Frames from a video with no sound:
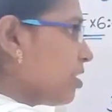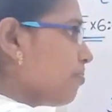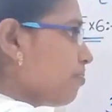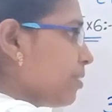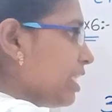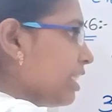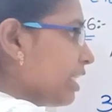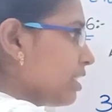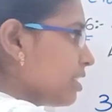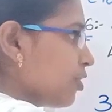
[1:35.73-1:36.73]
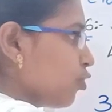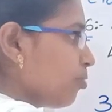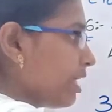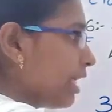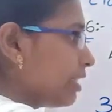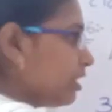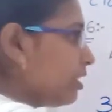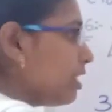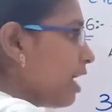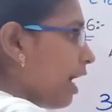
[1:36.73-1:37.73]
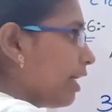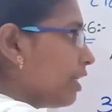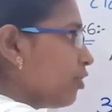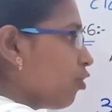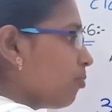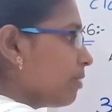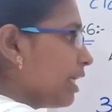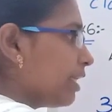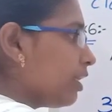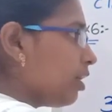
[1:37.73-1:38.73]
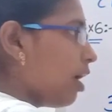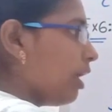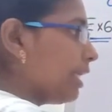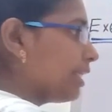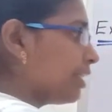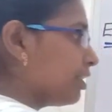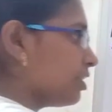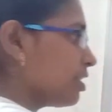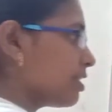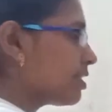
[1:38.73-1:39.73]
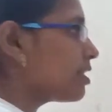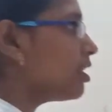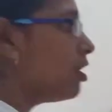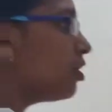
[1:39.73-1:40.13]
P that is the numerator and denominator are integers.